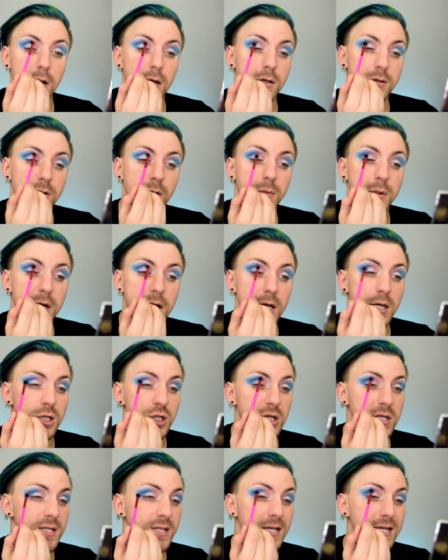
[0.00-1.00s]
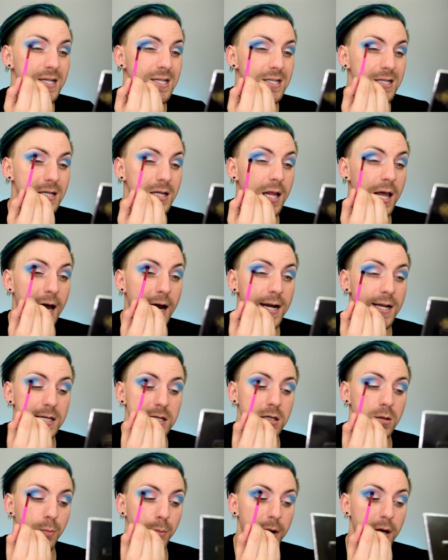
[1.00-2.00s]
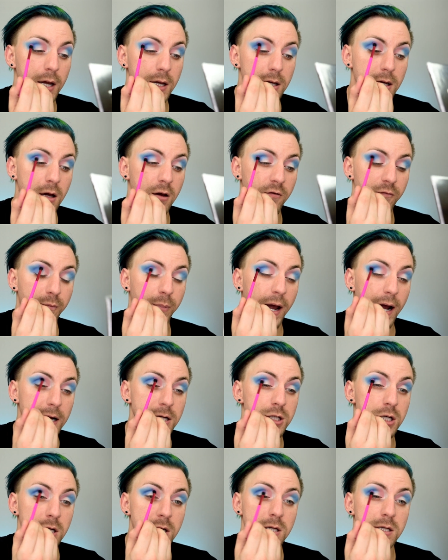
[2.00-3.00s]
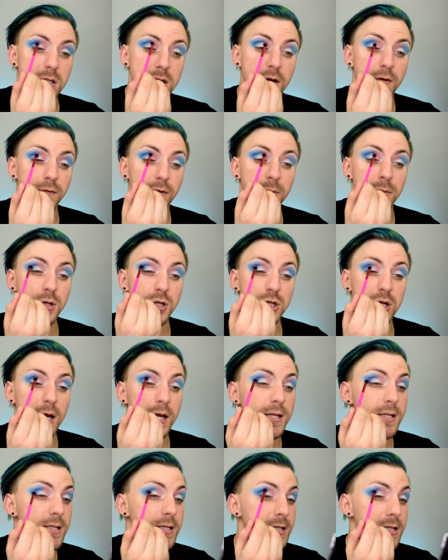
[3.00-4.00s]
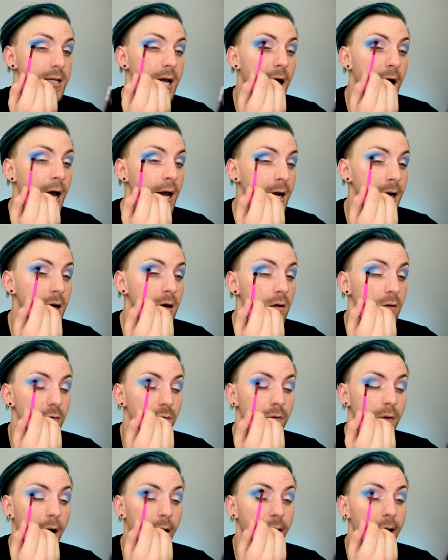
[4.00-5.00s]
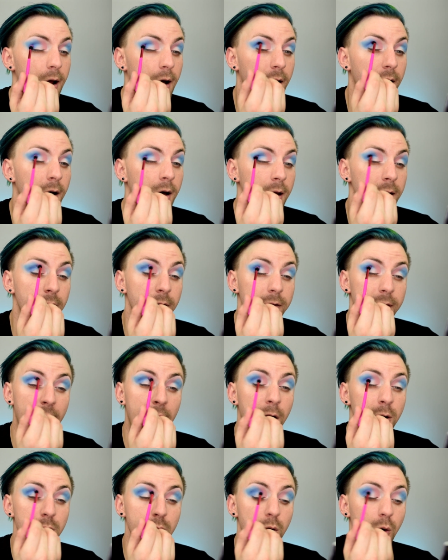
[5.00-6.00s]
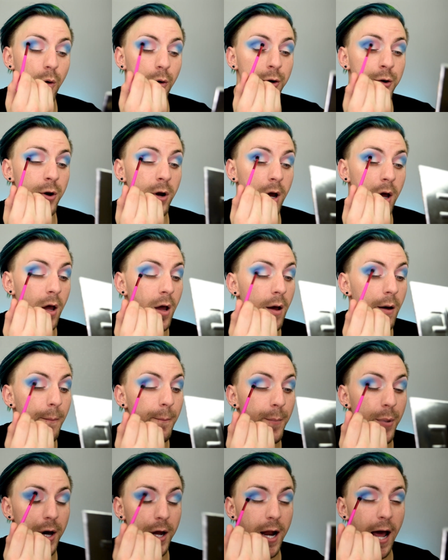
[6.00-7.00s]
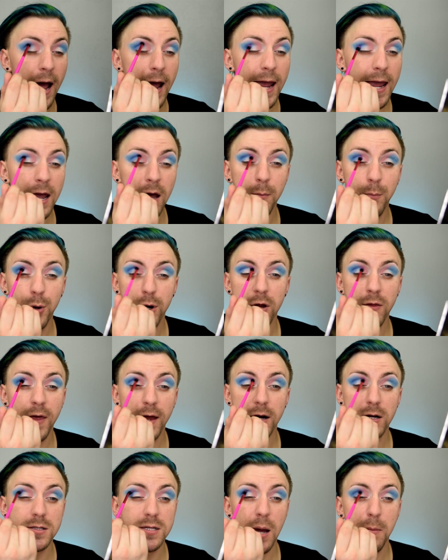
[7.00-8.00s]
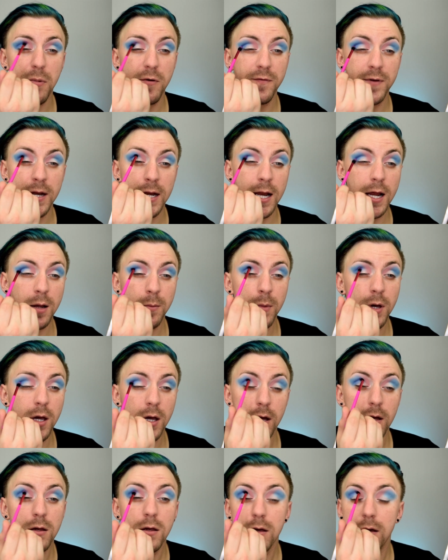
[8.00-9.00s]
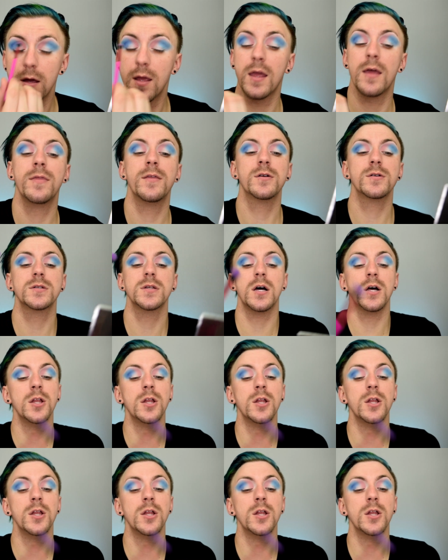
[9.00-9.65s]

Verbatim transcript: So I'm getting just the slightest bit of patchiness from the shade Sign right on the outer corner, but I am putting that on top of Enigma, and there's a